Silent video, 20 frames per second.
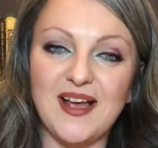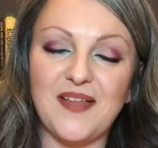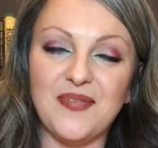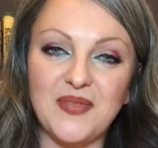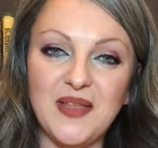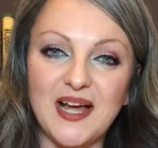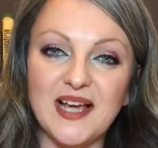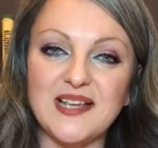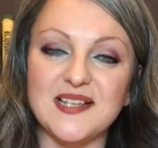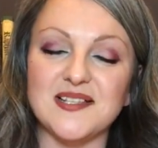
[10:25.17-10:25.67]
and
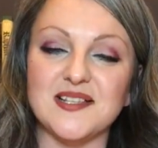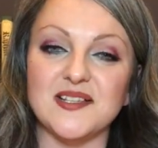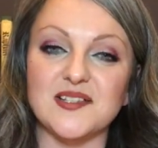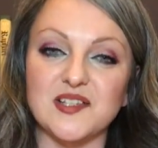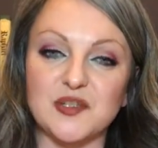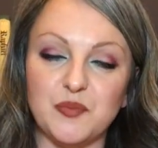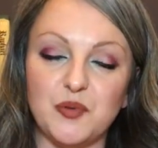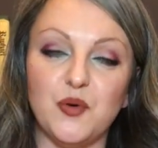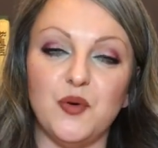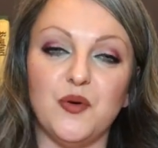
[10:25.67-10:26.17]
that is the
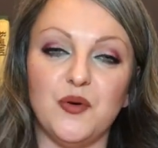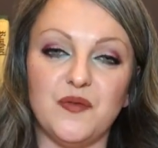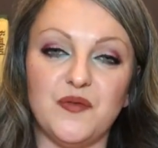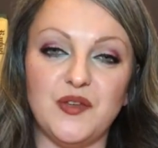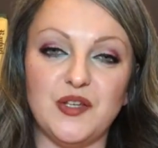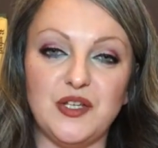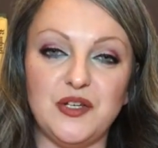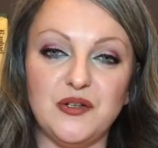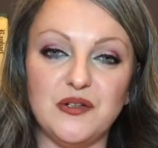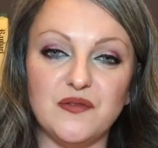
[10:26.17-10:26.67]
support of the
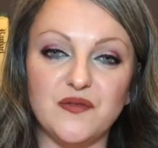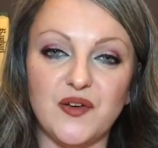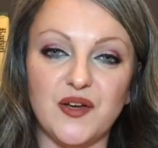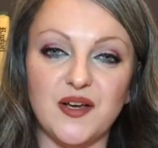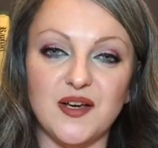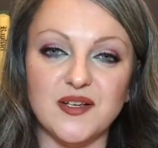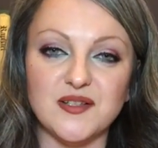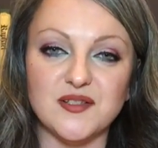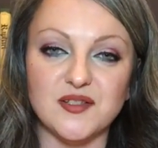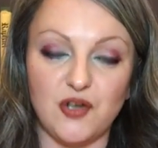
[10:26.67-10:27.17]

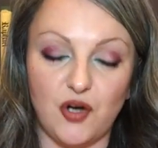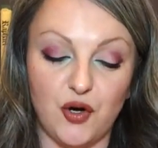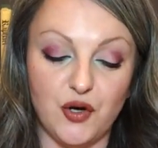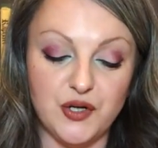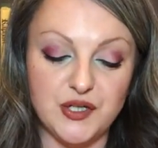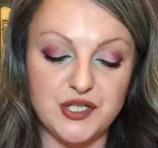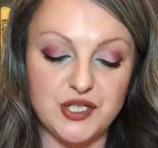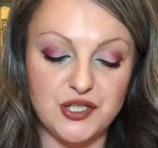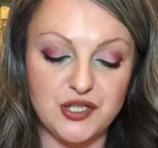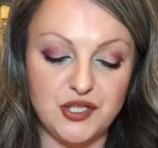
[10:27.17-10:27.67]
universe
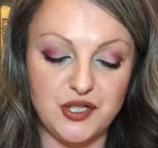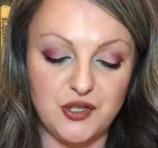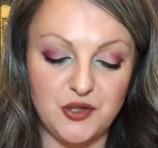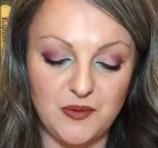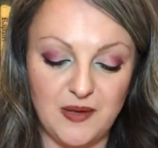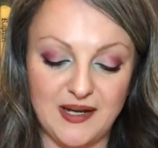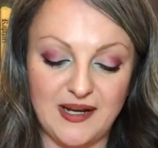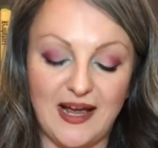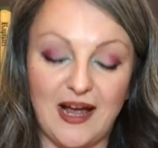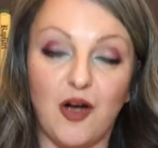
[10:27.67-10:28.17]
guiding you
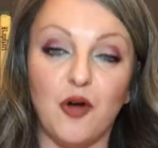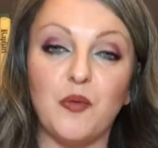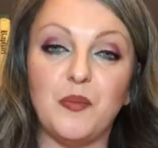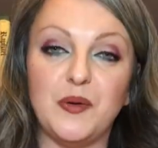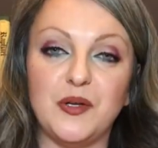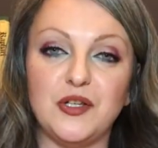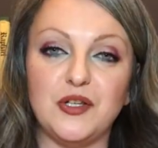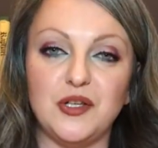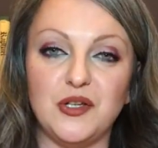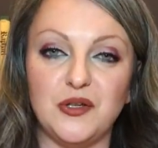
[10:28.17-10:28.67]
and
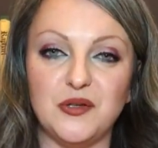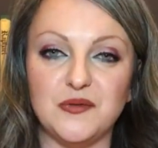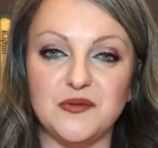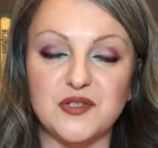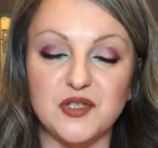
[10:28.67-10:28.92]
helping you